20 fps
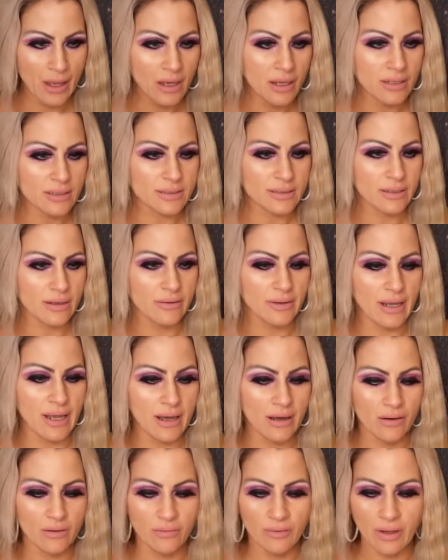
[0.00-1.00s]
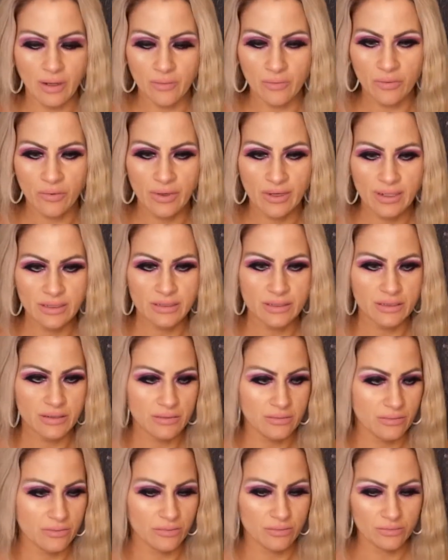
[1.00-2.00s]
So now I'm going
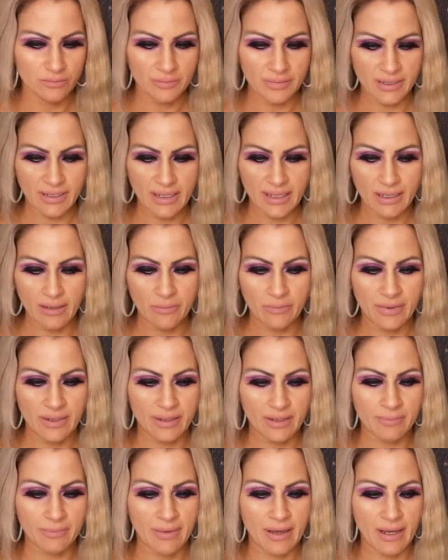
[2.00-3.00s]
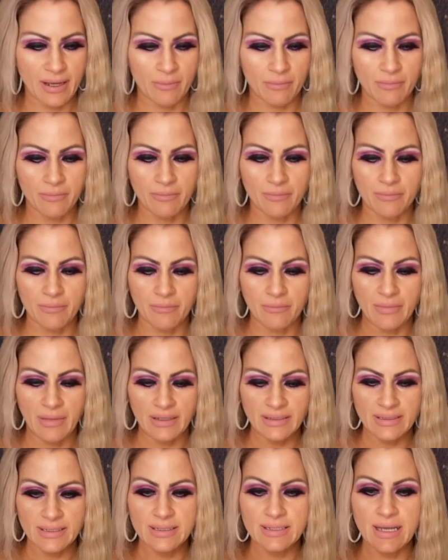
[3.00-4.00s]
to begin with my
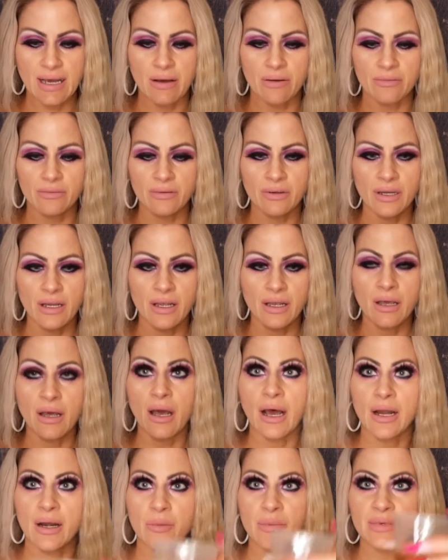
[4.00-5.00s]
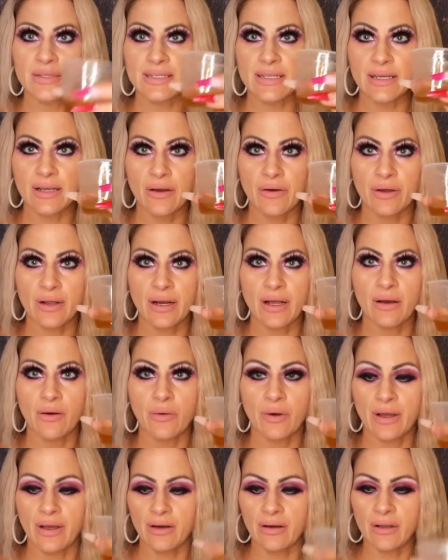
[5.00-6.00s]
melted down 100% coconut
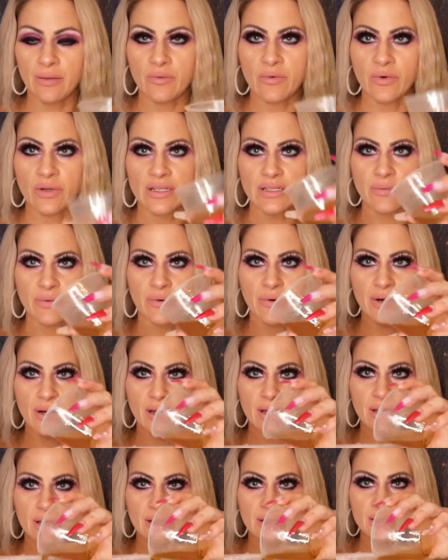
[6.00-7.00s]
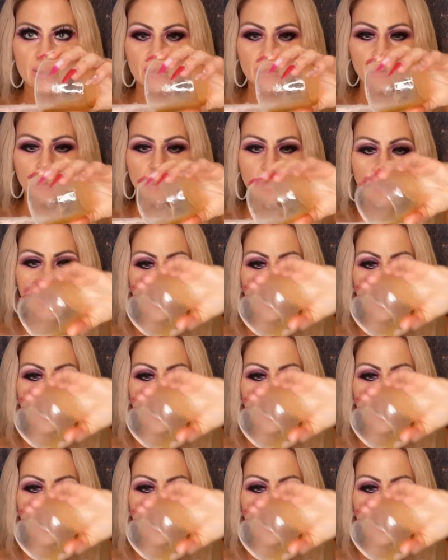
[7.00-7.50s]
oil. I'm going to pour it into